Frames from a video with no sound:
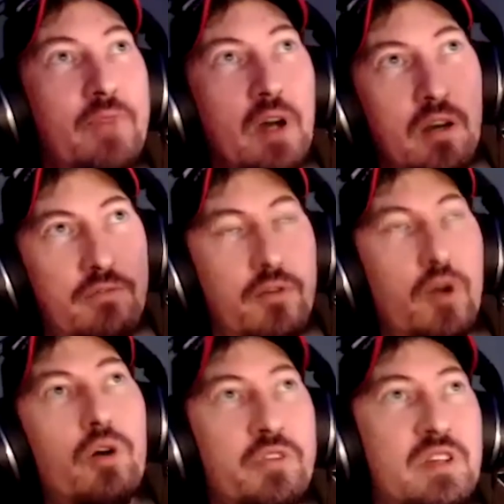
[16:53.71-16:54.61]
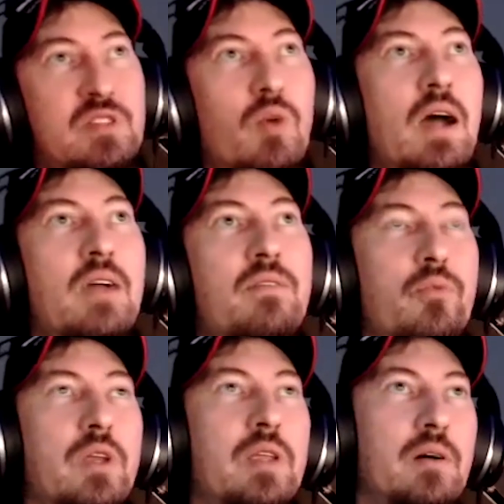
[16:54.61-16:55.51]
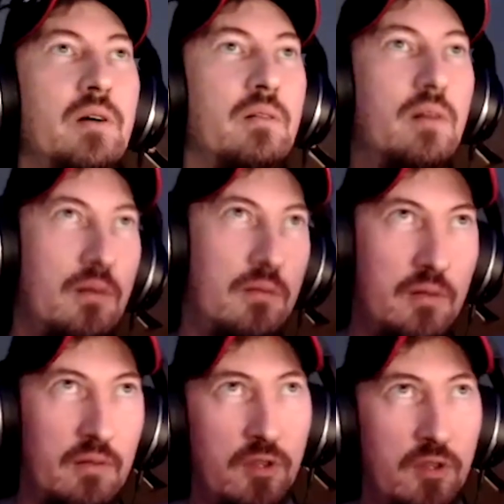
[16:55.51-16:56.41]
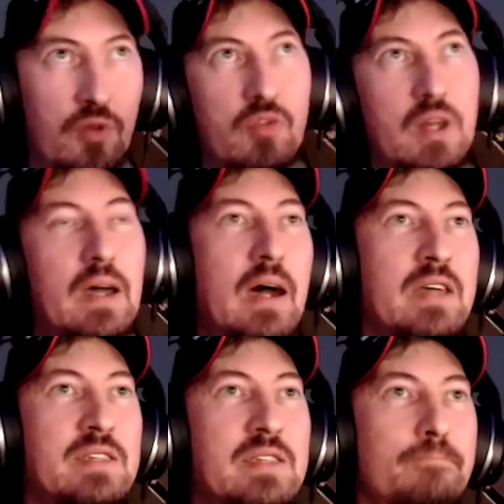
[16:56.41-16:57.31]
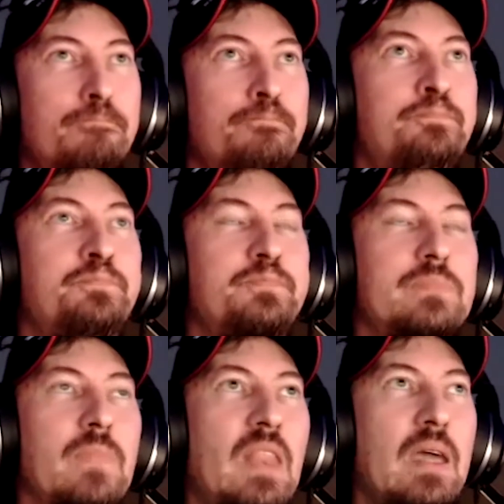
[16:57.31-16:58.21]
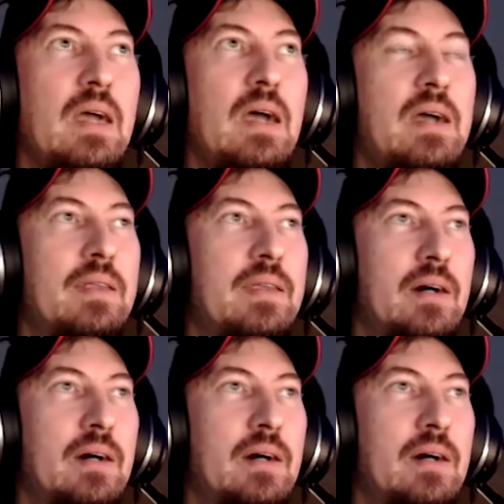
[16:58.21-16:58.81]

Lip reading: photo of his wife with red eyes, and